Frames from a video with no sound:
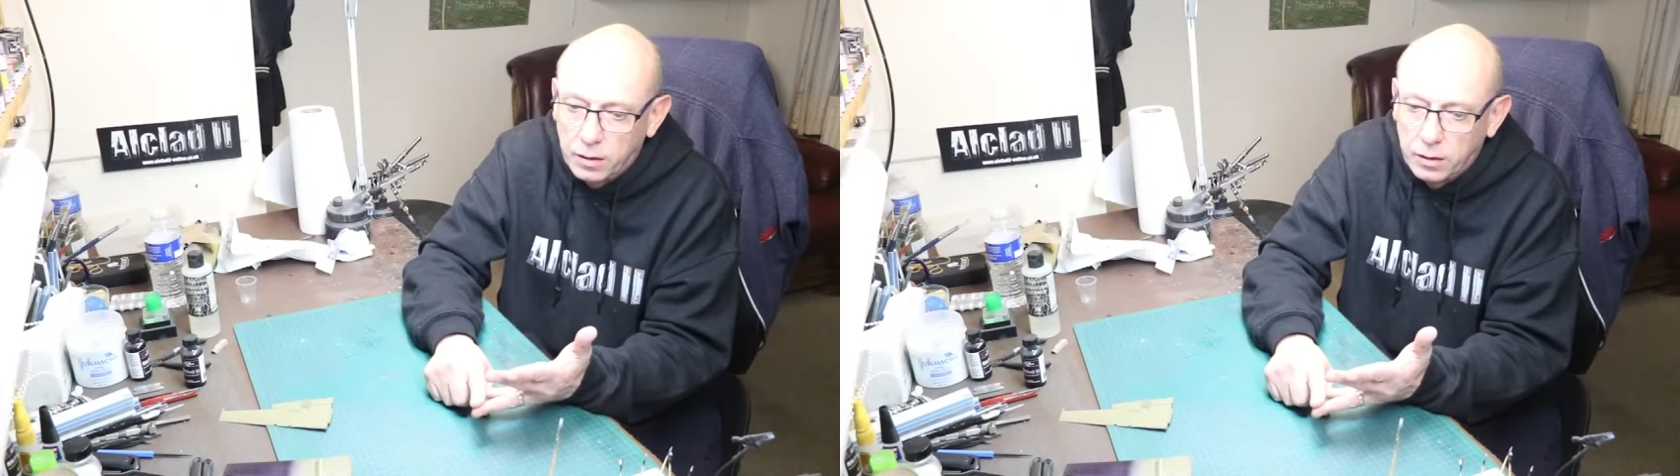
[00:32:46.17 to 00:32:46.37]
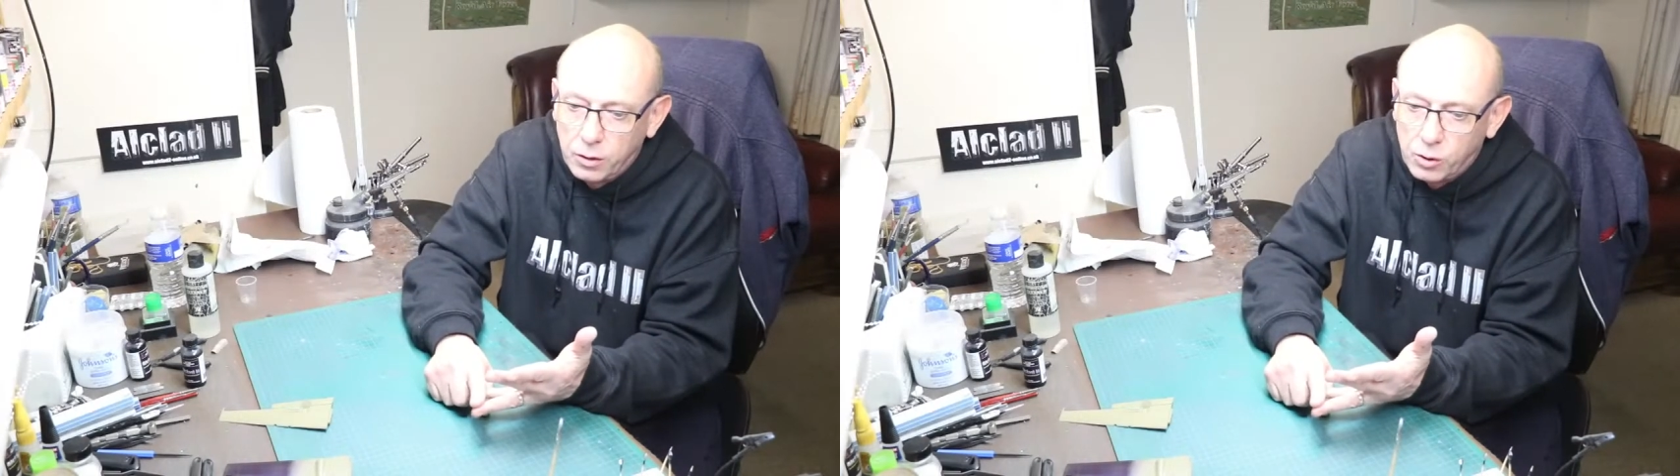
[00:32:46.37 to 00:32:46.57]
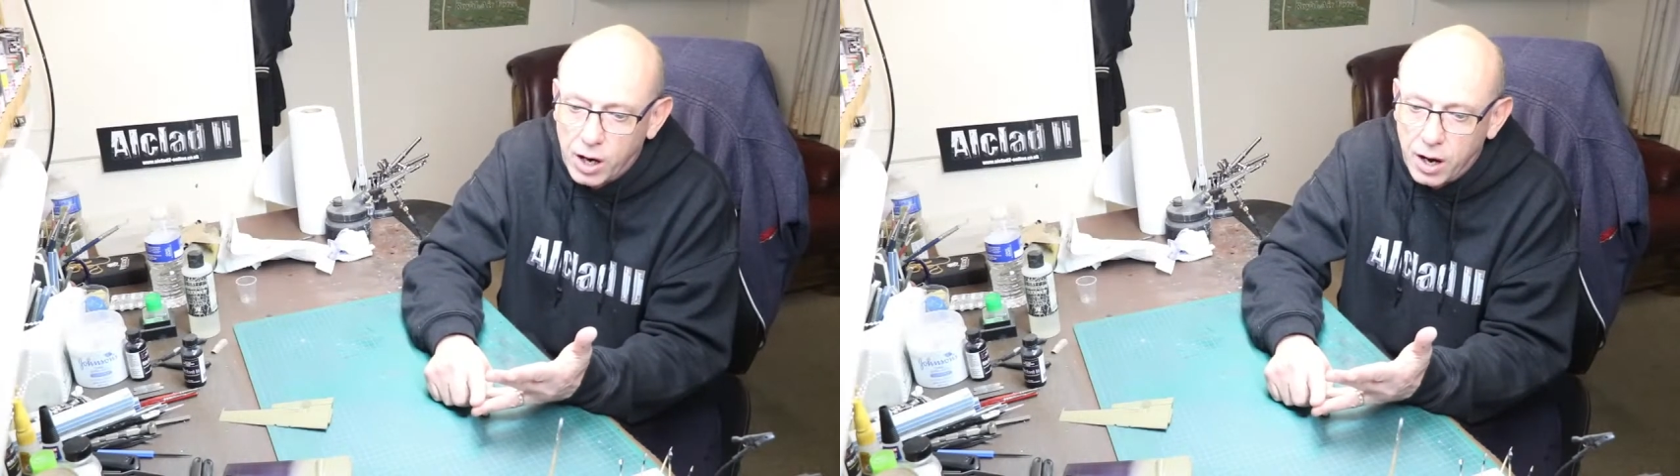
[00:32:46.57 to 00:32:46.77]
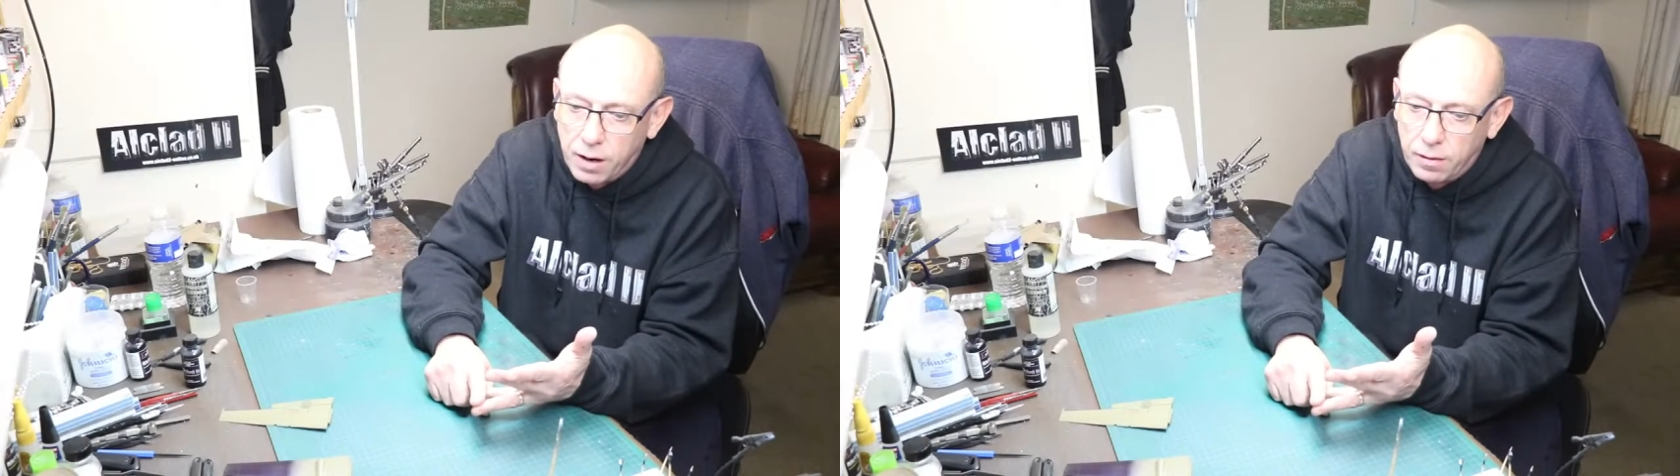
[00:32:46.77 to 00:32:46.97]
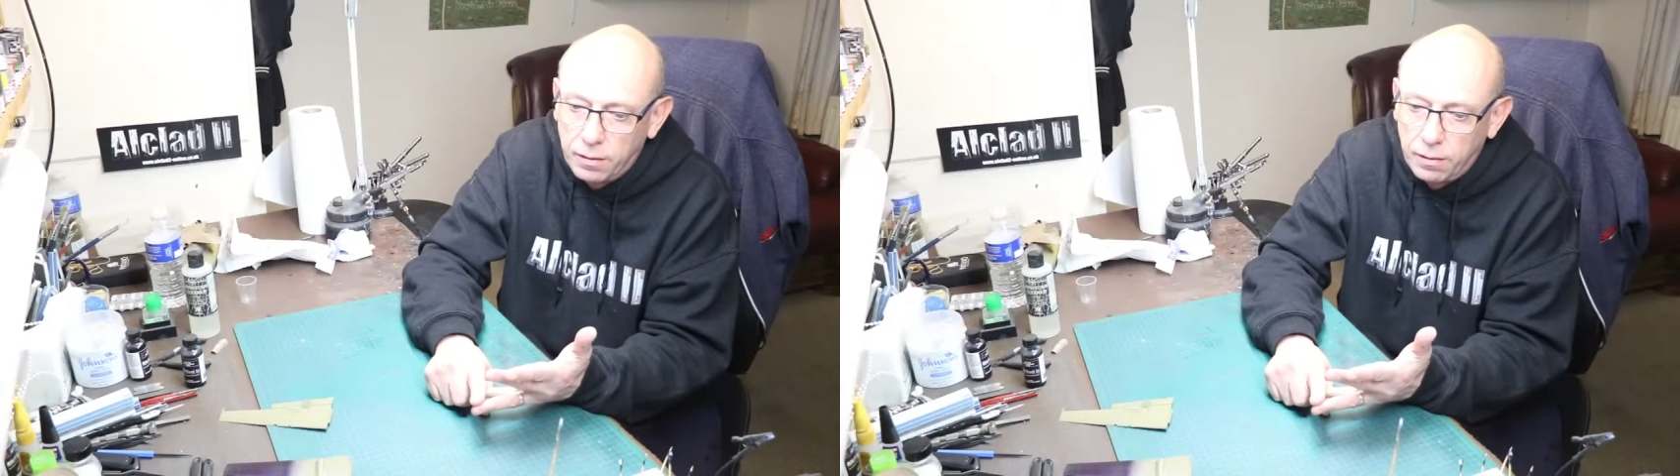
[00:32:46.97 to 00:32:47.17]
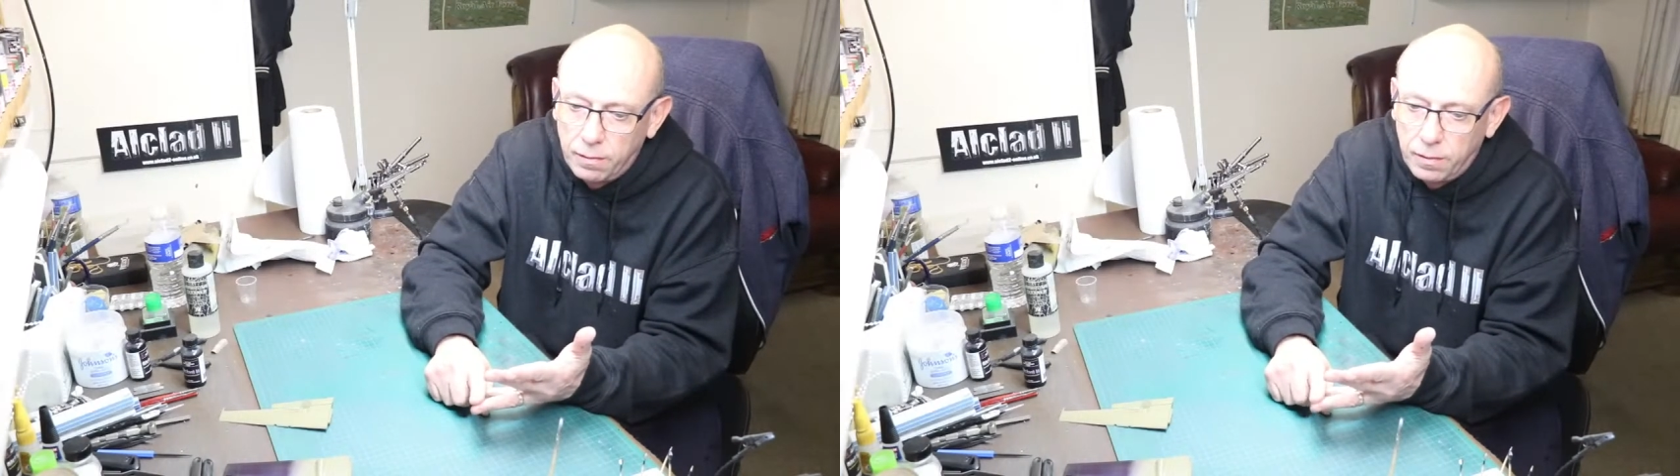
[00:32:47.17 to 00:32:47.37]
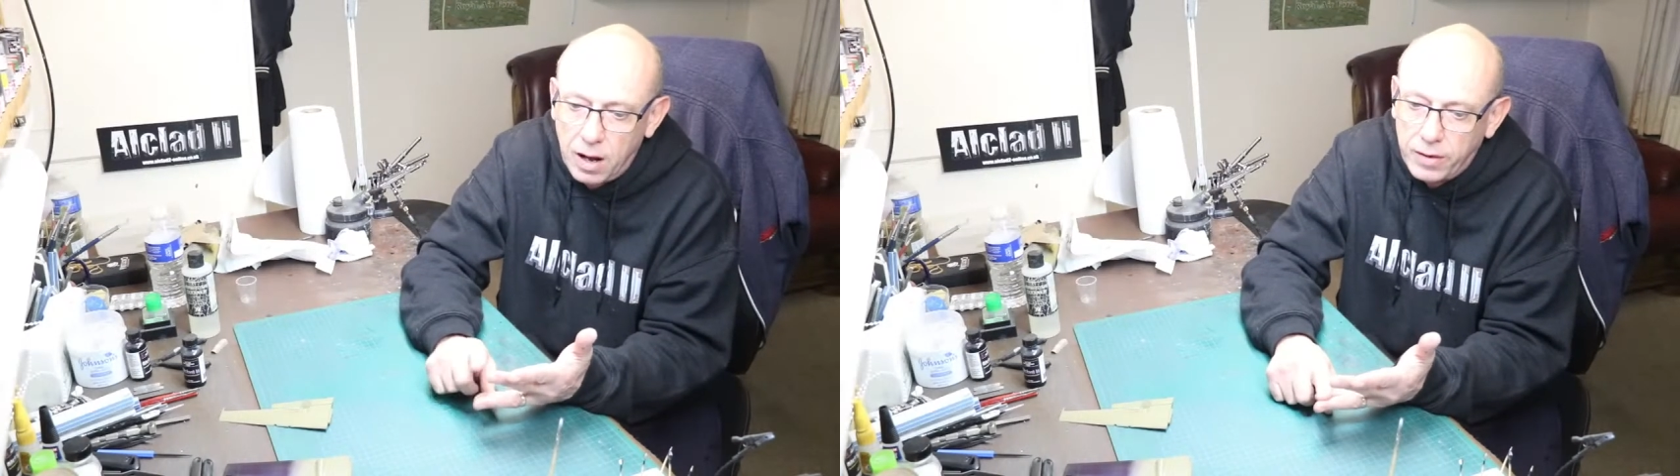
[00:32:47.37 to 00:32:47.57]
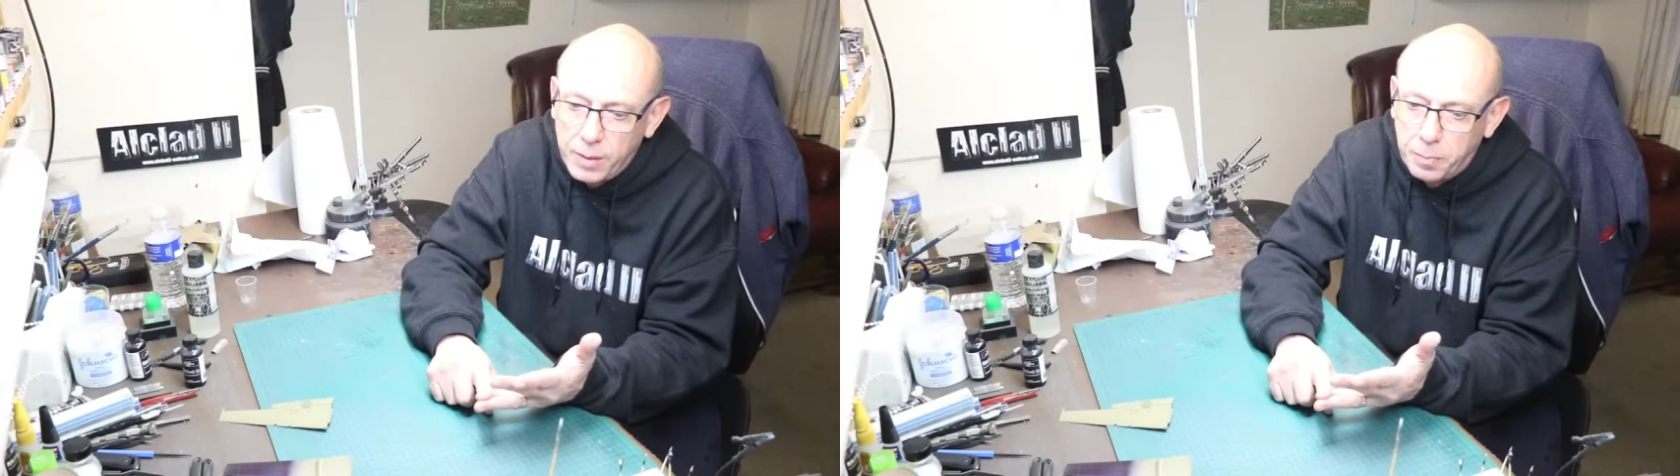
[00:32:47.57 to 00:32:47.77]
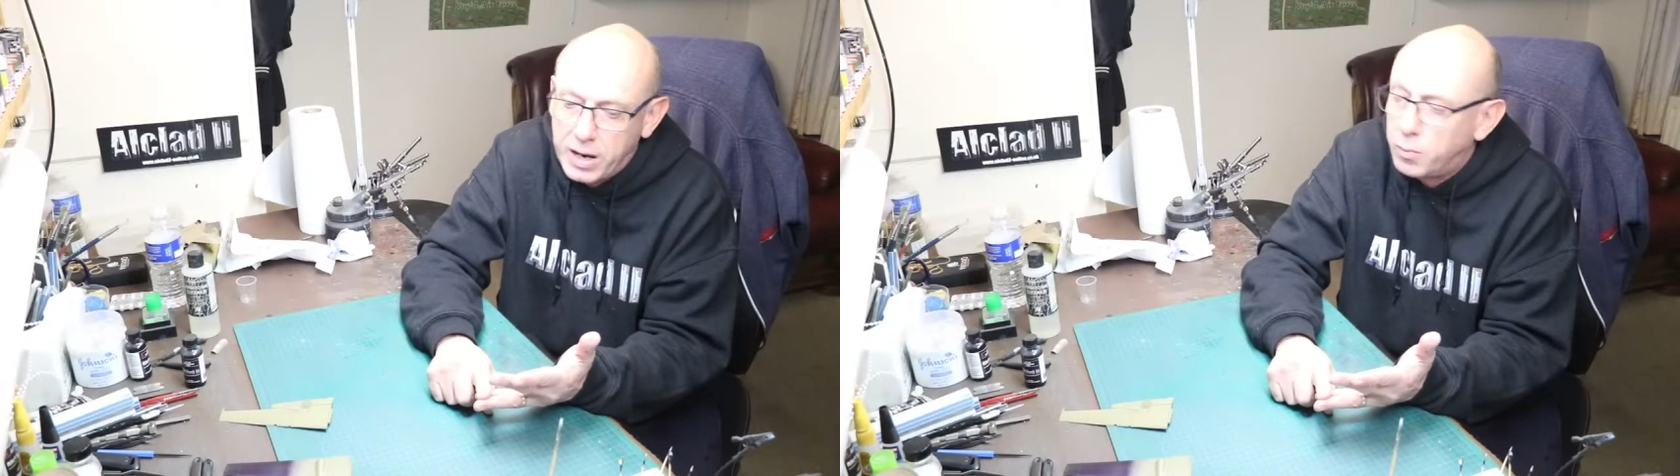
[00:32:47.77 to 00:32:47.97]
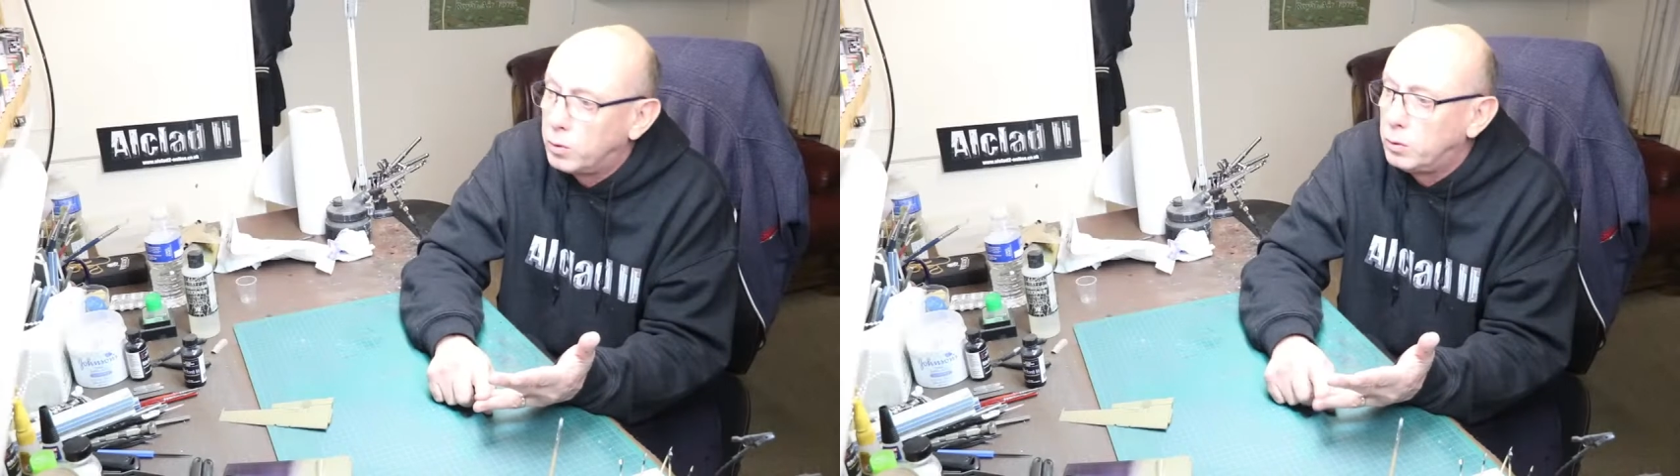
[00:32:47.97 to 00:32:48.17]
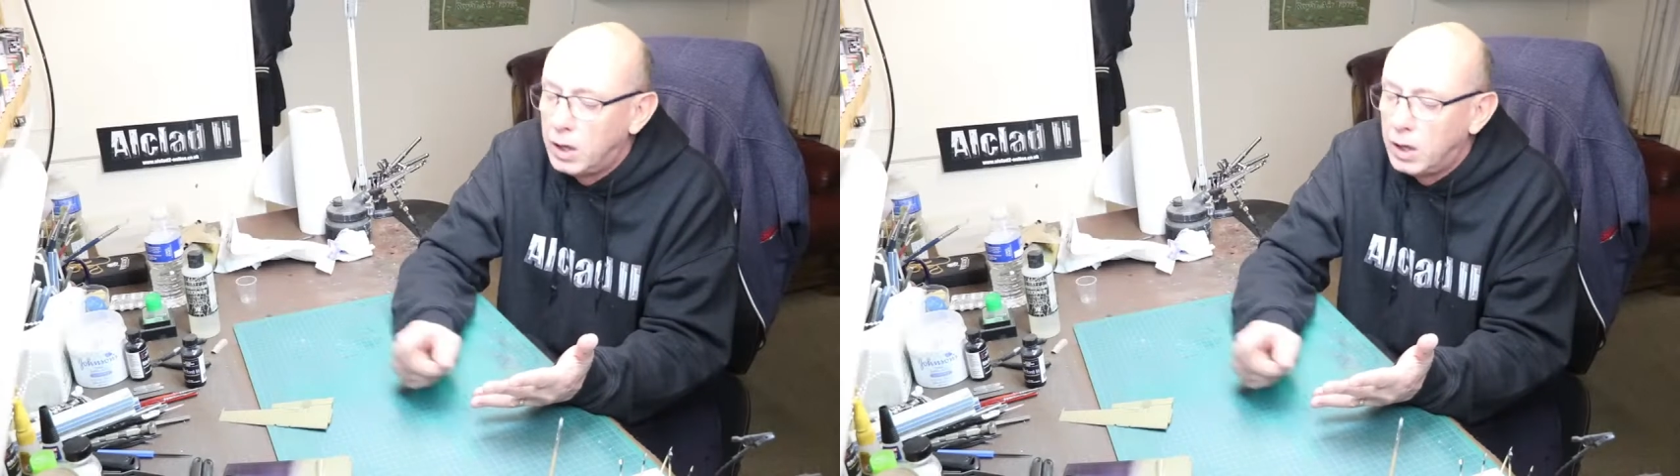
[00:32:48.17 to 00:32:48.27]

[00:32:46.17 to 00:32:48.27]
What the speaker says: who's here, lovely people.